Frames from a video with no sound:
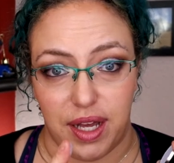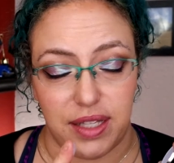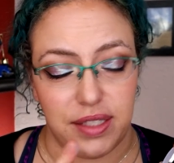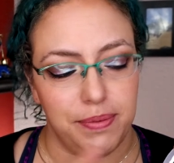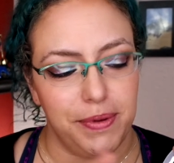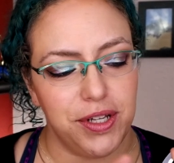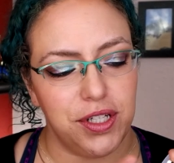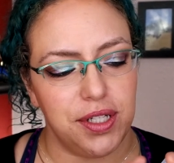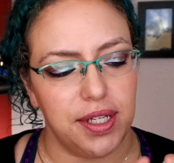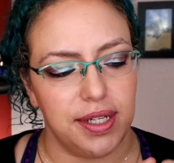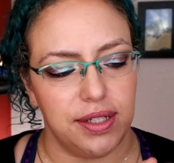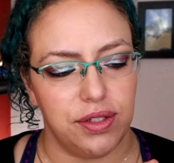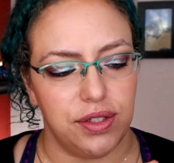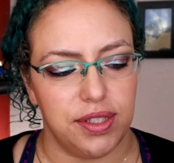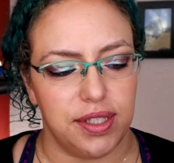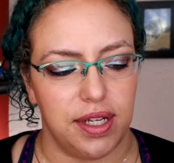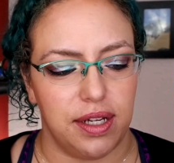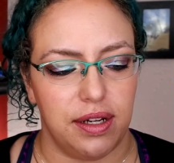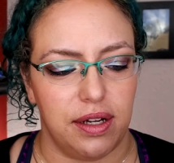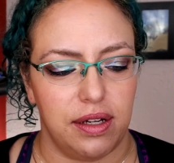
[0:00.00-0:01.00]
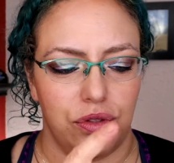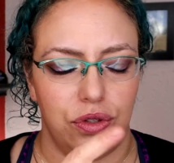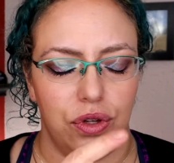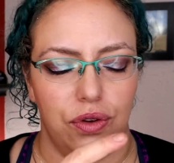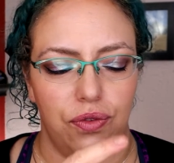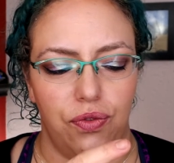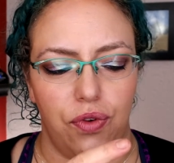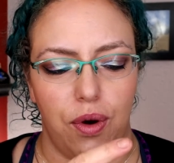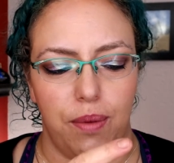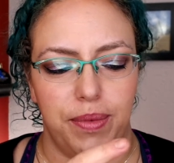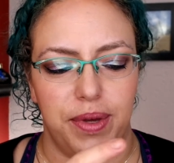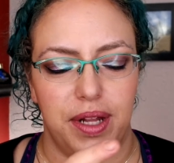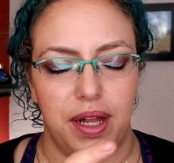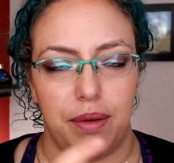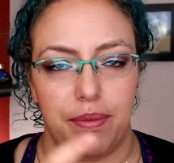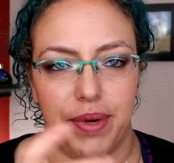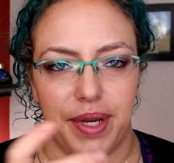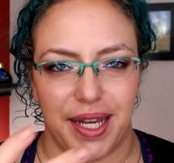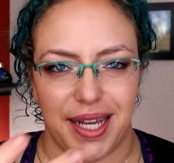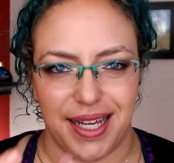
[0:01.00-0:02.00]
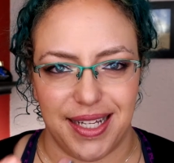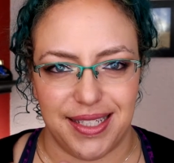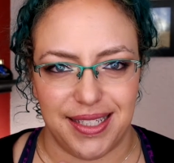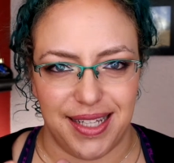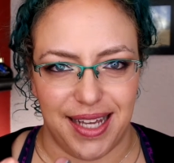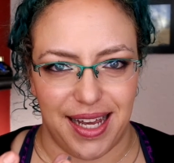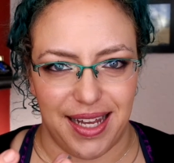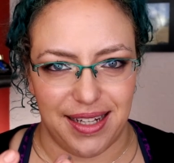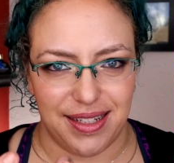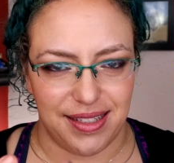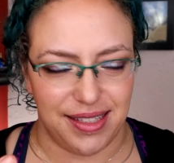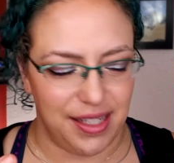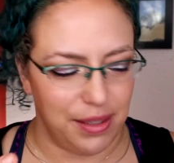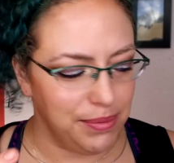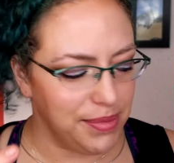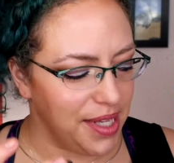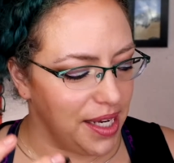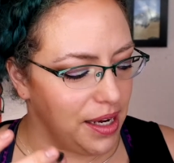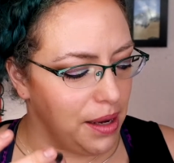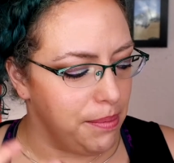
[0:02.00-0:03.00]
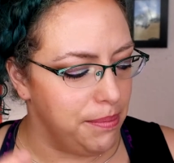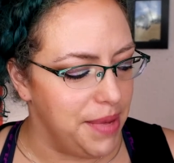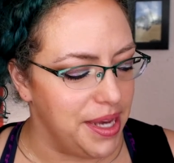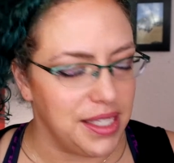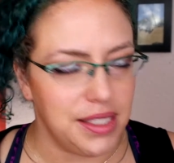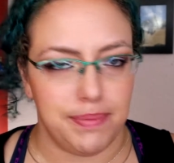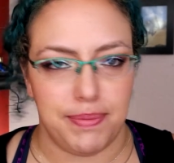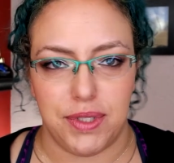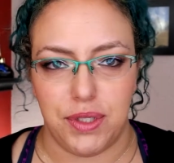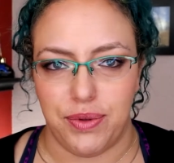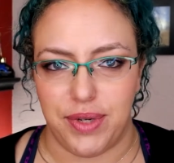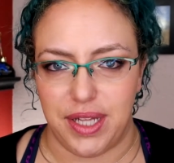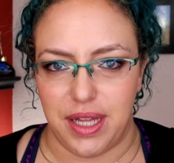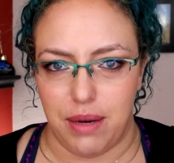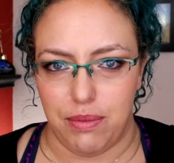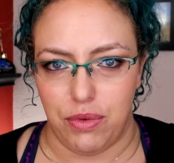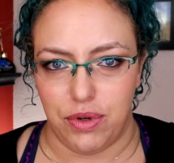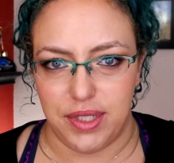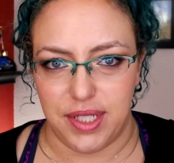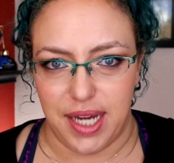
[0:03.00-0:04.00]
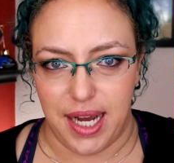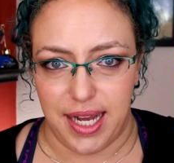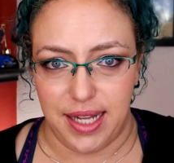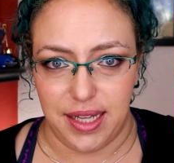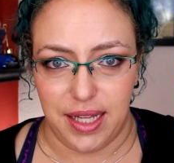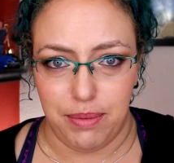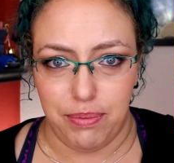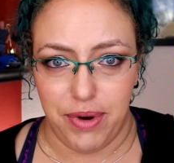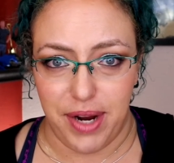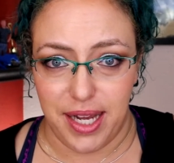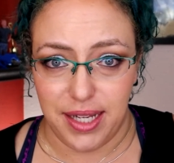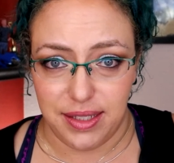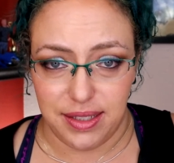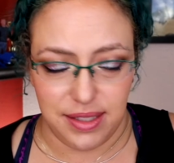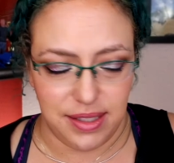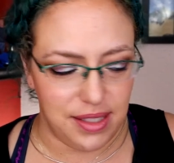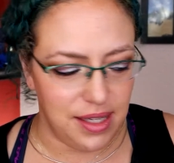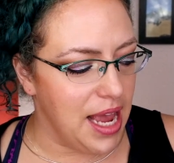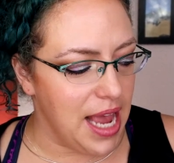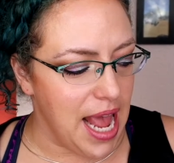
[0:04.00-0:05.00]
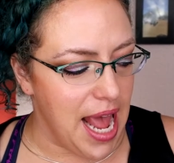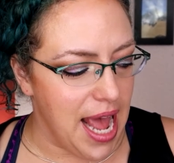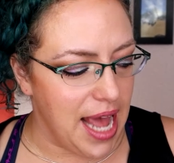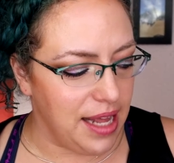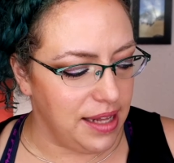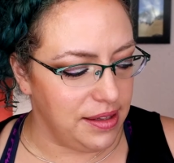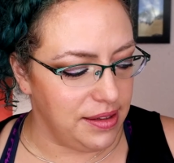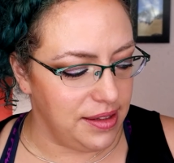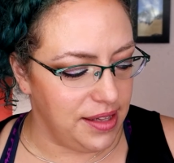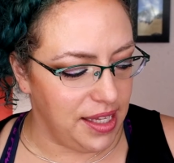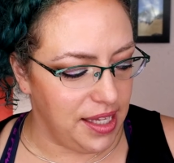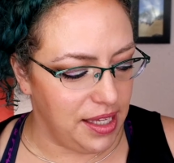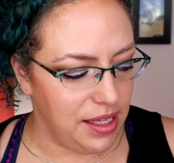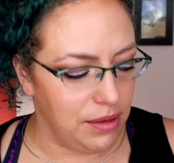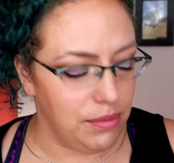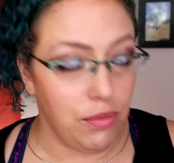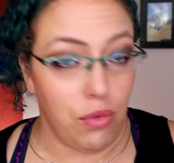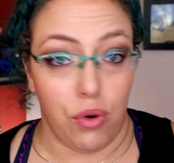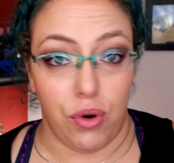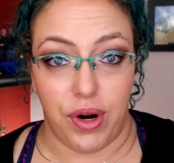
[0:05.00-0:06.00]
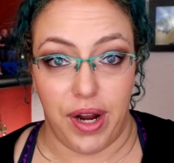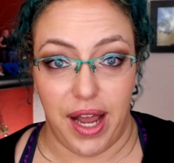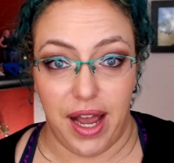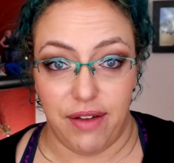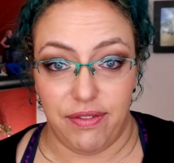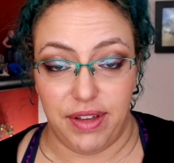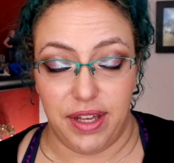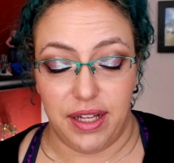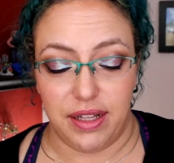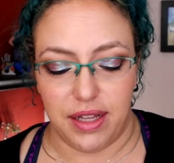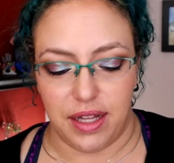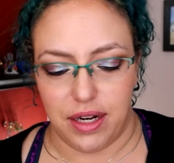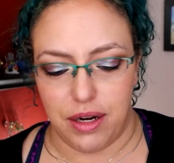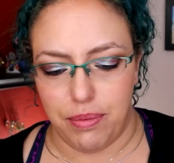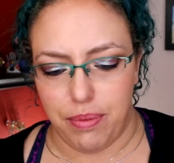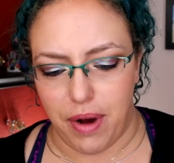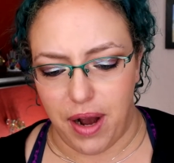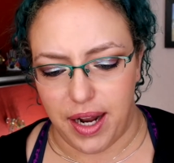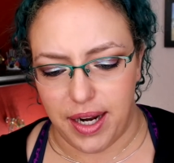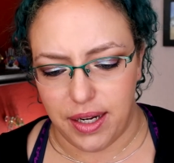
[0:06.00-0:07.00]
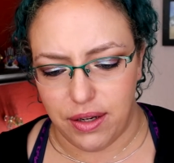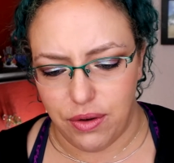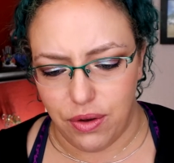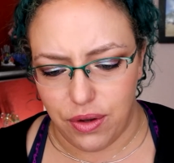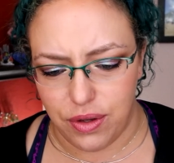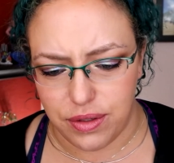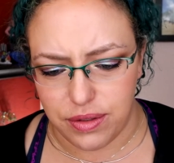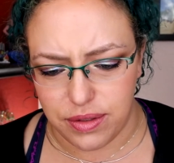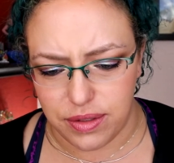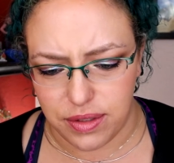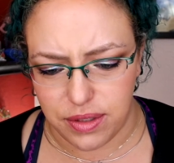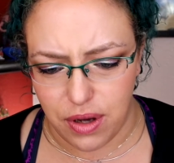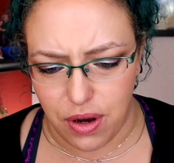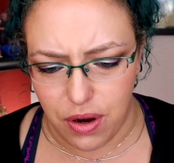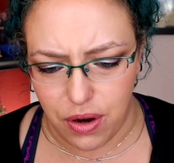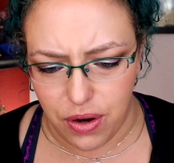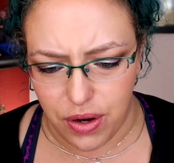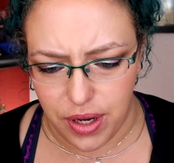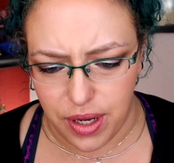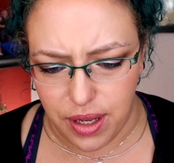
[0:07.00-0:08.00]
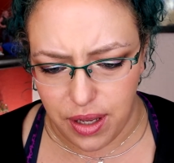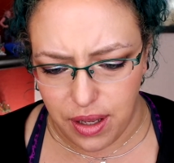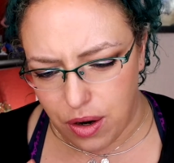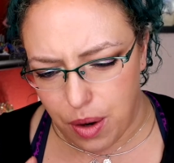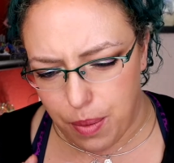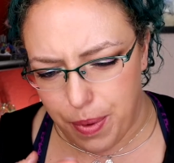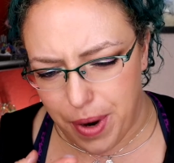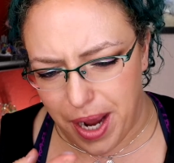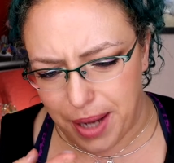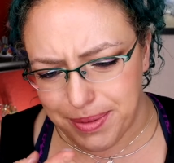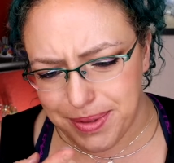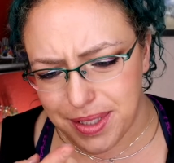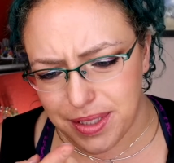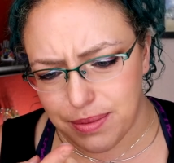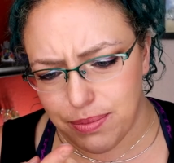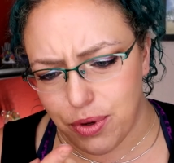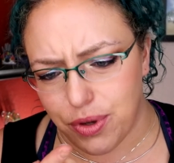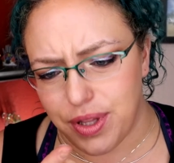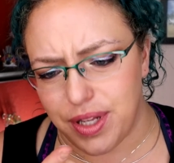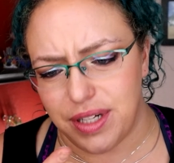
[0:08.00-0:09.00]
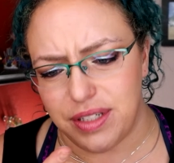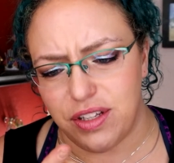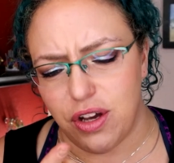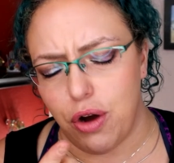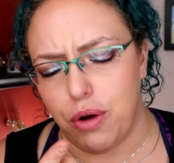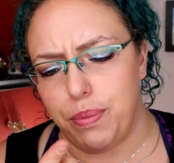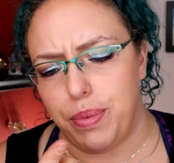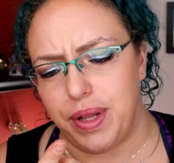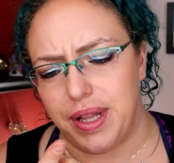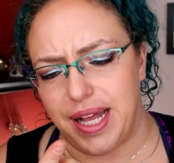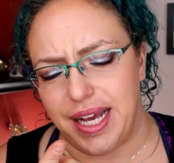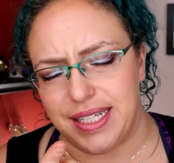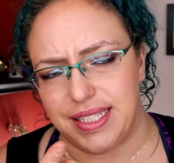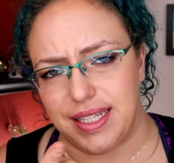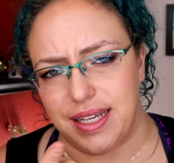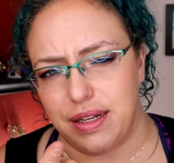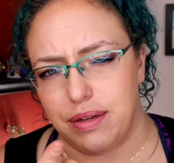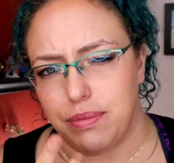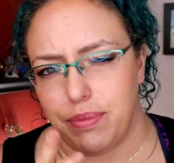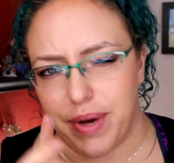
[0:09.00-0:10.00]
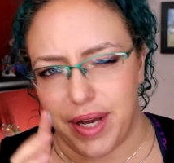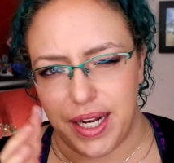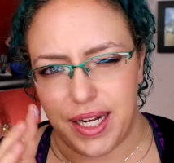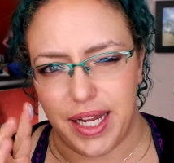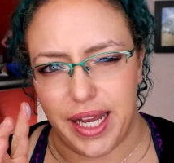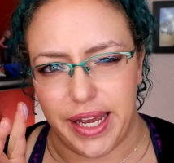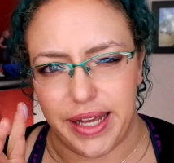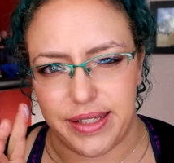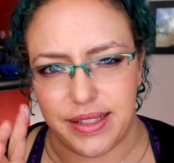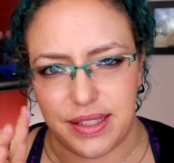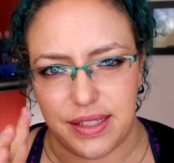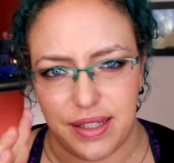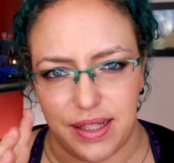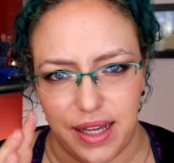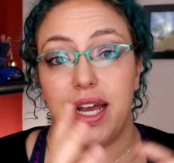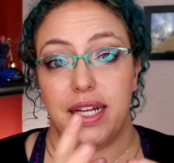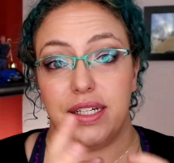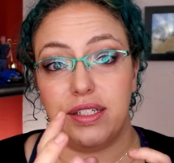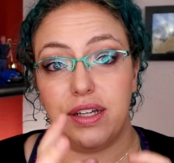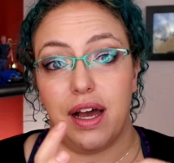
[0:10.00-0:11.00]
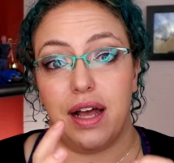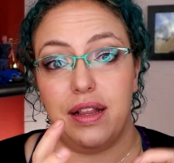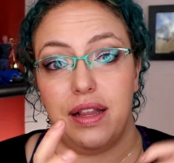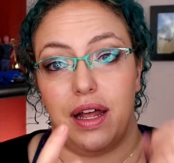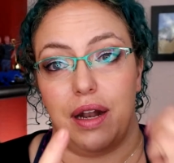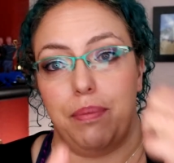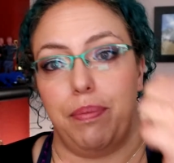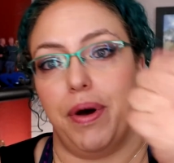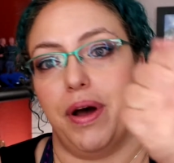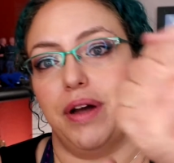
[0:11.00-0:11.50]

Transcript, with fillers: especially interesting sort of formula because it seems like a mix between that more tightly pressed and the more heavy glitter particles. So, or perhaps it's more that it's opalescent, but it's it's got a lot of